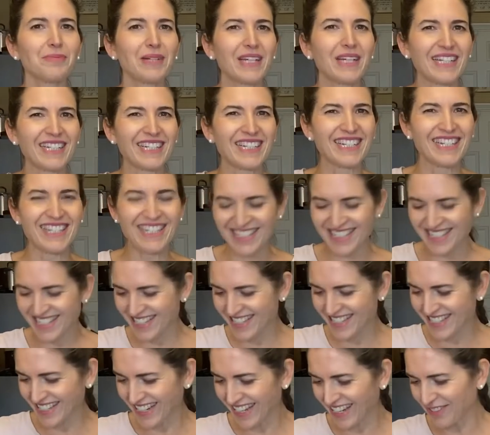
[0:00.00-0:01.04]
but it
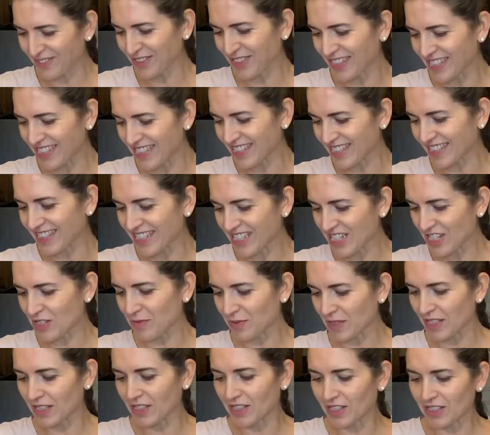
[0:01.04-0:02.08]
is really delicious
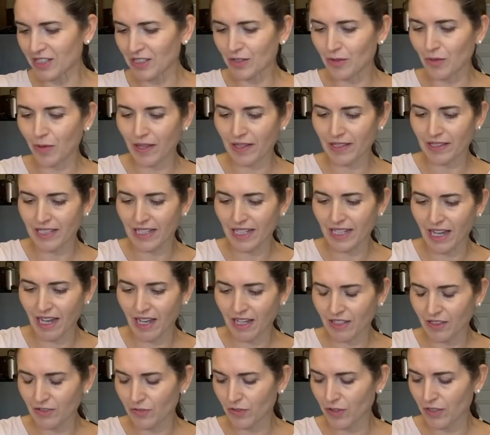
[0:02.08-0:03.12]
with a good quality
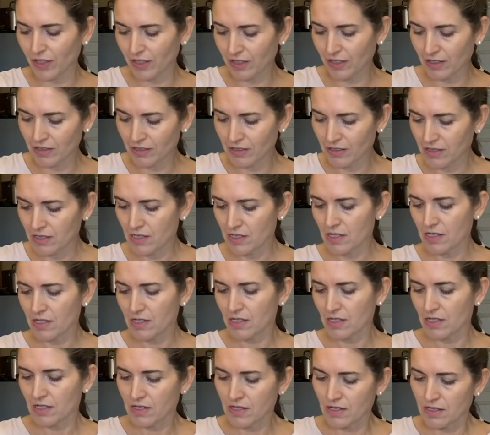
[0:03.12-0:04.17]
olive oil.
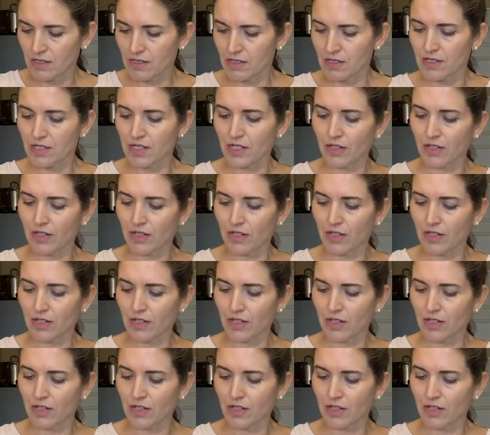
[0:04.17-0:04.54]
So